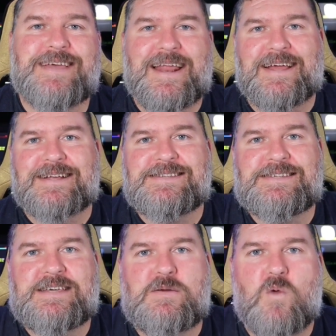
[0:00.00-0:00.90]
and I can
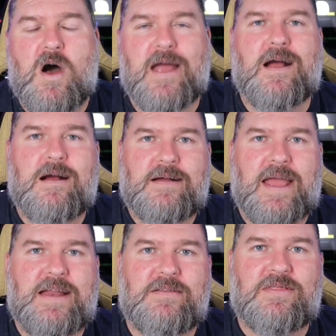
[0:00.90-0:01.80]
see why
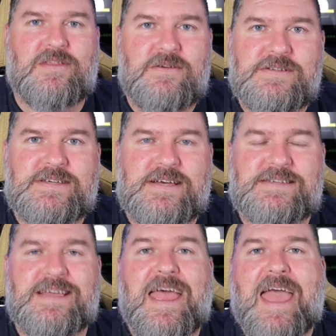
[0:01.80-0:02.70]
arcade enthusiasts